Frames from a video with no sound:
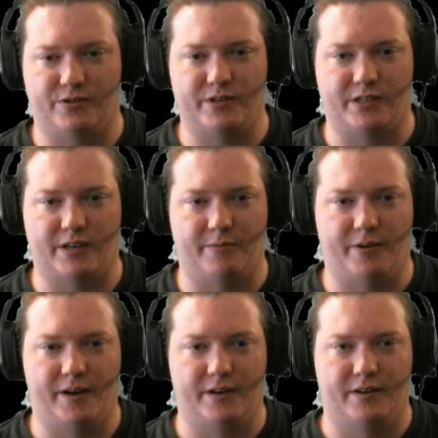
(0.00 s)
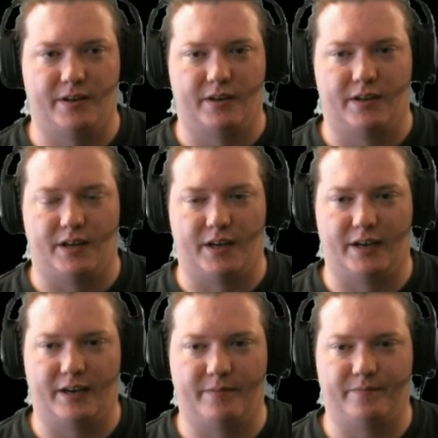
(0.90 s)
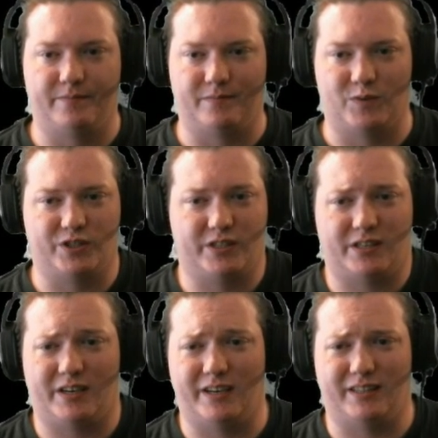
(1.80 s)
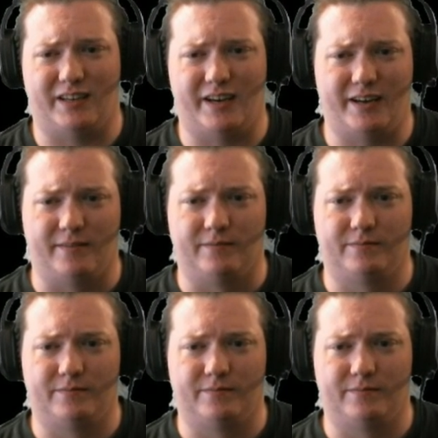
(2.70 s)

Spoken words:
Street Samurai. We're just going to hit the hay.